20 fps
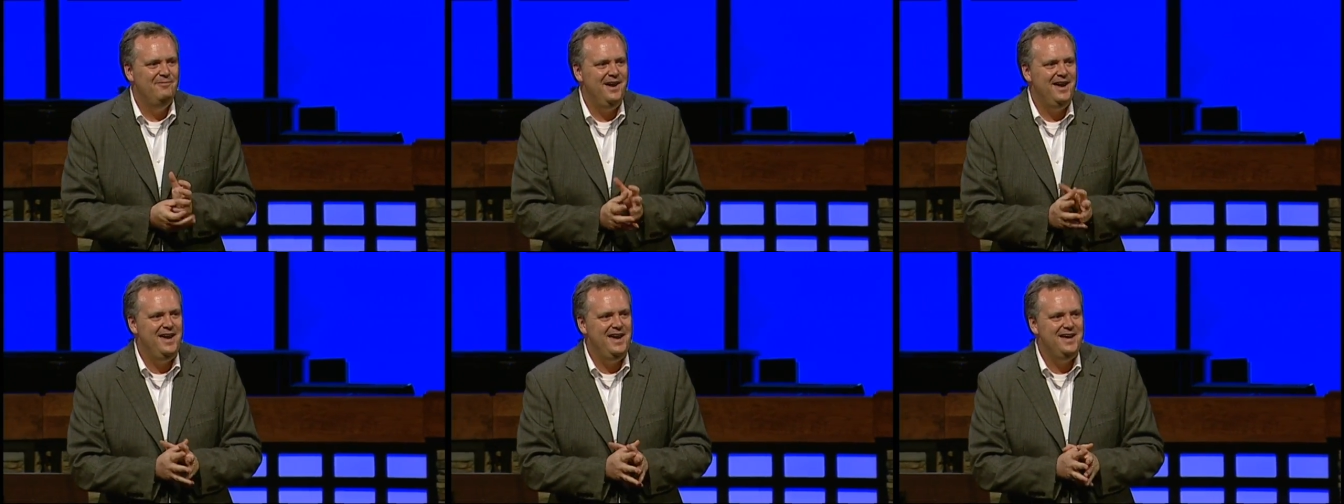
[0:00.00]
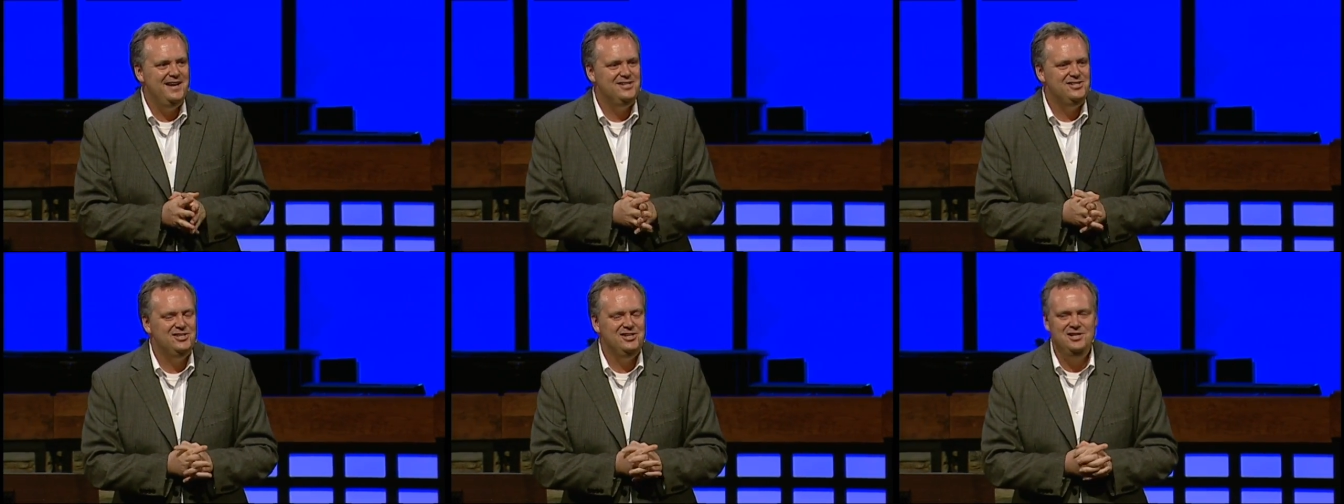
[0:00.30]

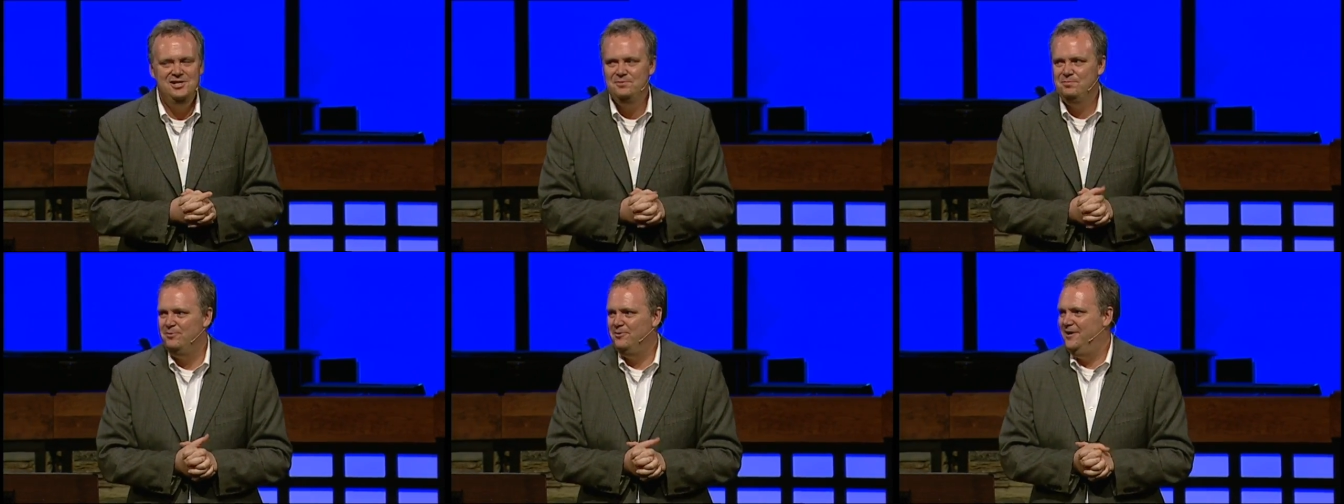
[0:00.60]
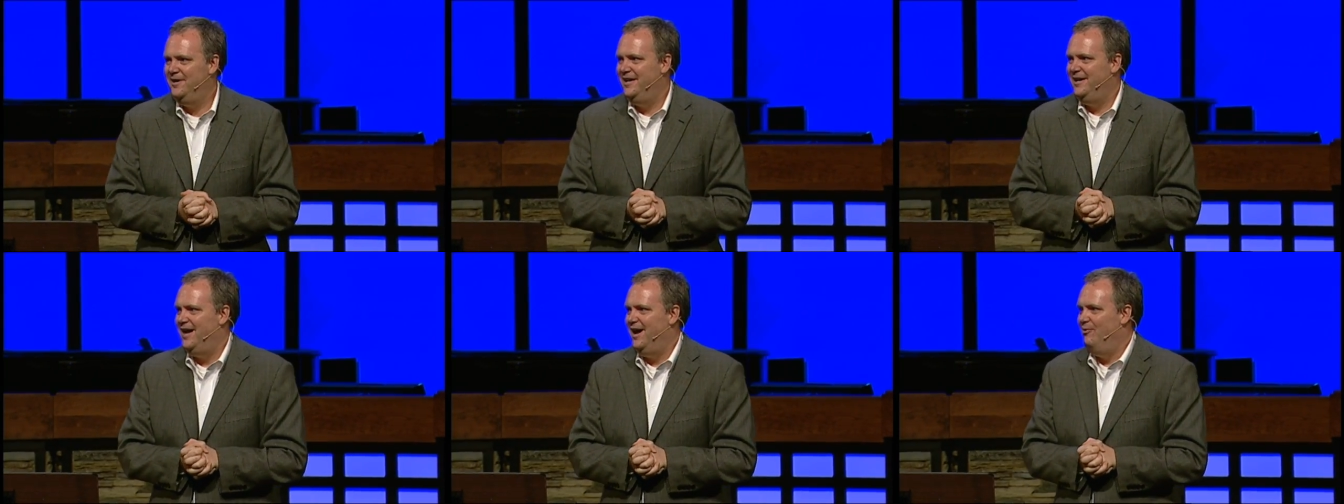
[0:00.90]
man, she's
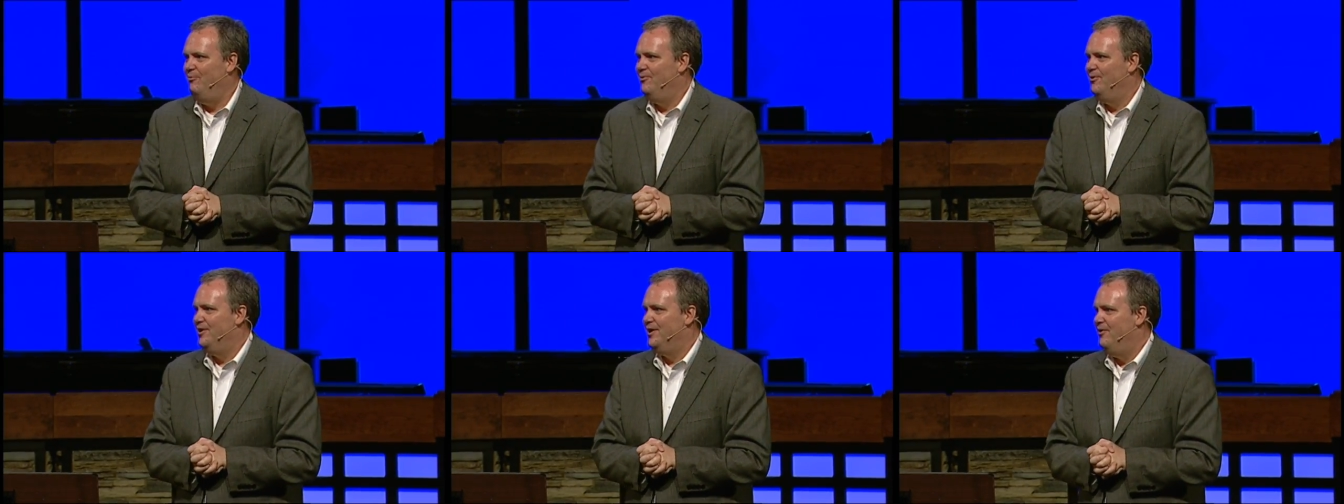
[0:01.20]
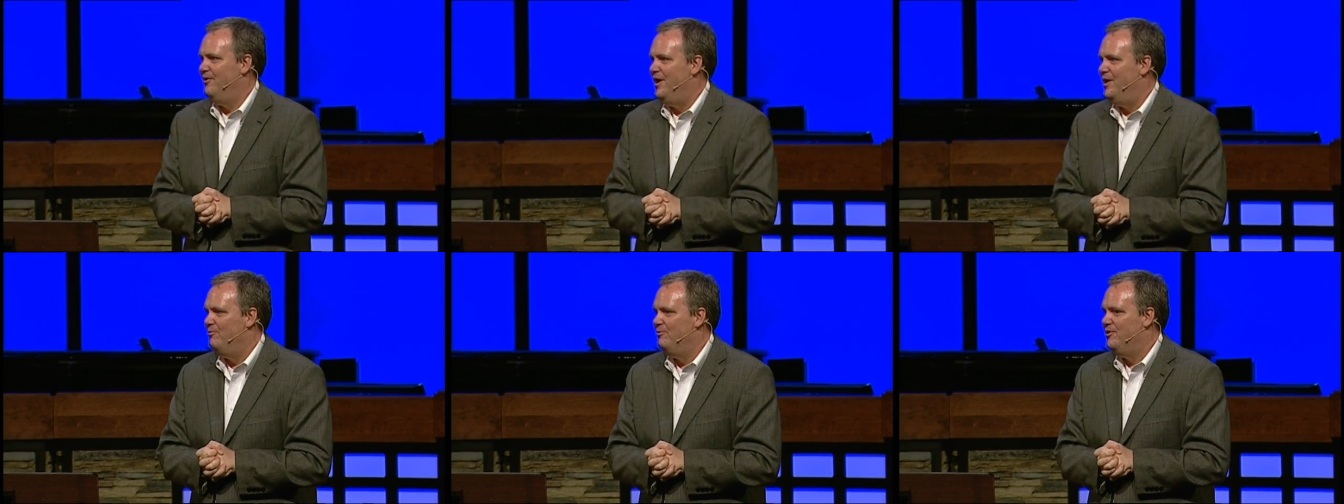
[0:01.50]
pretty. I want to
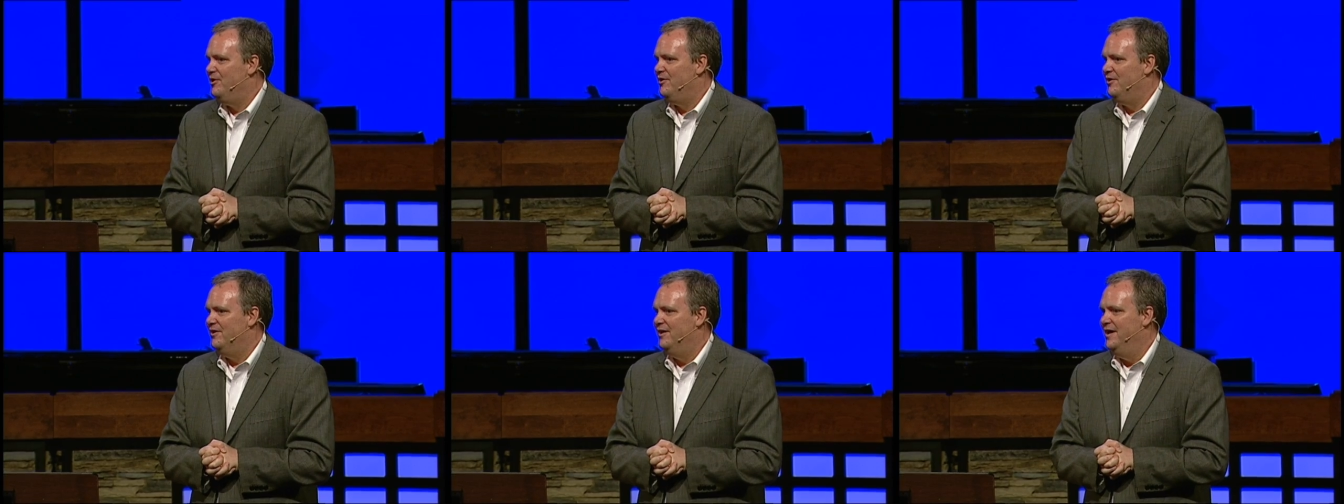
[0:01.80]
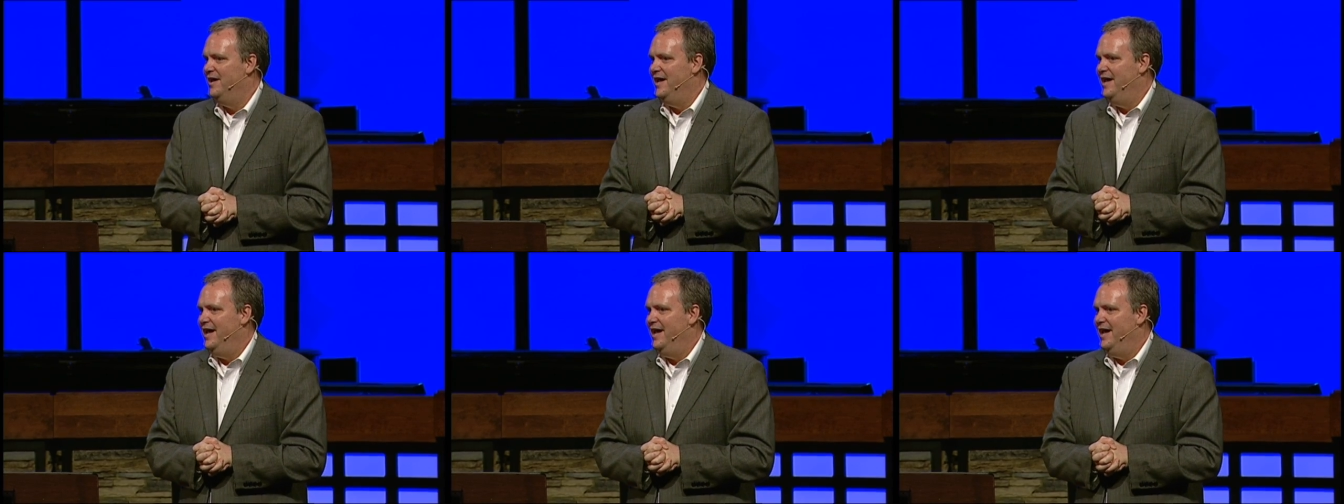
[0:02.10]
go out with her.